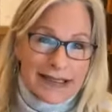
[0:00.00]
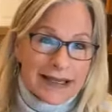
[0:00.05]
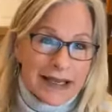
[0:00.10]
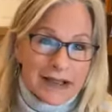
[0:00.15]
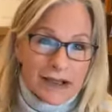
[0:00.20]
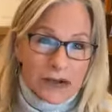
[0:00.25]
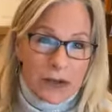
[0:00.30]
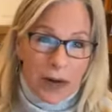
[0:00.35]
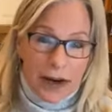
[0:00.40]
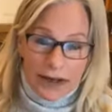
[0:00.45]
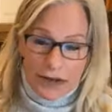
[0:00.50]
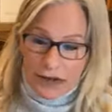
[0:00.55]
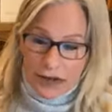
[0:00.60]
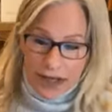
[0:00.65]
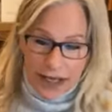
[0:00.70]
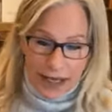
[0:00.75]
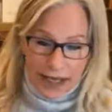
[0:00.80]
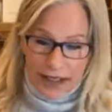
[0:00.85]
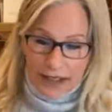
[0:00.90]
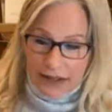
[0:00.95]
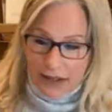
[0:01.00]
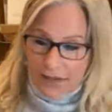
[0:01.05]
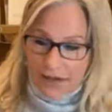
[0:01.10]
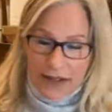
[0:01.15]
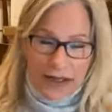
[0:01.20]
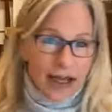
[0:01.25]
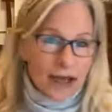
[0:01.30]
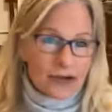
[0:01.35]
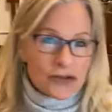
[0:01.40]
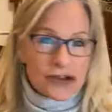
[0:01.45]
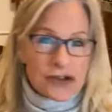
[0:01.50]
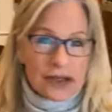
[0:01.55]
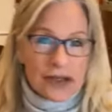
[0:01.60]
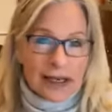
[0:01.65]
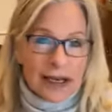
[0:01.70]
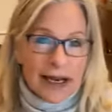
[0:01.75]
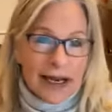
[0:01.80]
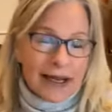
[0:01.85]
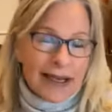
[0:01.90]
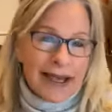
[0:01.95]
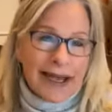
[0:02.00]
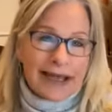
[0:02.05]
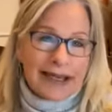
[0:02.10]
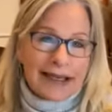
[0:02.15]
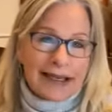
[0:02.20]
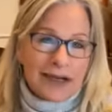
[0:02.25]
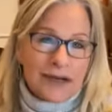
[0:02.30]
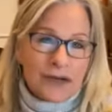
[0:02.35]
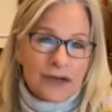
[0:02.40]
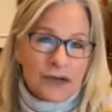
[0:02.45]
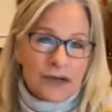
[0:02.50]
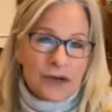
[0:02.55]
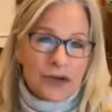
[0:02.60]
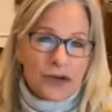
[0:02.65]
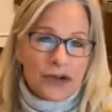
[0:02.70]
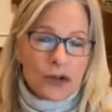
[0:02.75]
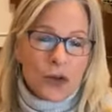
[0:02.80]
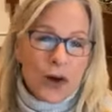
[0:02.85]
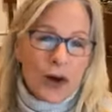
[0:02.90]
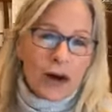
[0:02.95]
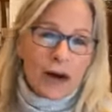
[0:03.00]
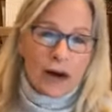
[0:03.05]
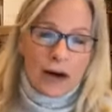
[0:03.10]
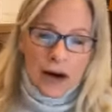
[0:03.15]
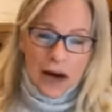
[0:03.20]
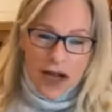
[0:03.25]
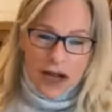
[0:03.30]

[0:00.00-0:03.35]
That's right. You can't get off the couch, you can't get out the front door.